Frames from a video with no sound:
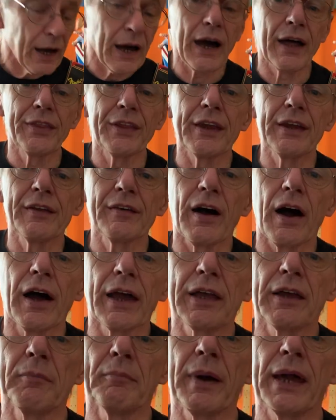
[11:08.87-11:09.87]
and then I
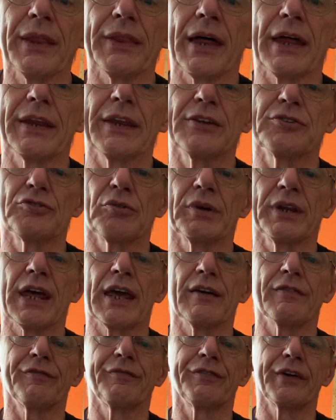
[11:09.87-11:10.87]
can make that into an
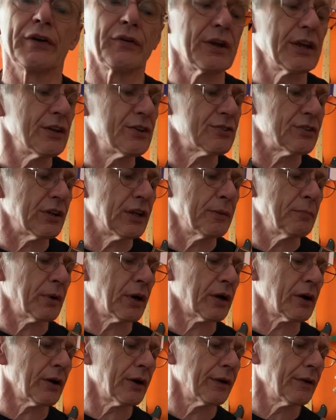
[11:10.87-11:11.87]
F very easily
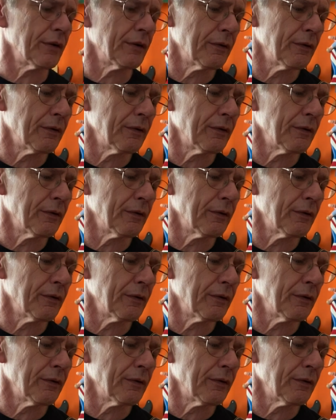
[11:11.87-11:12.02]
by going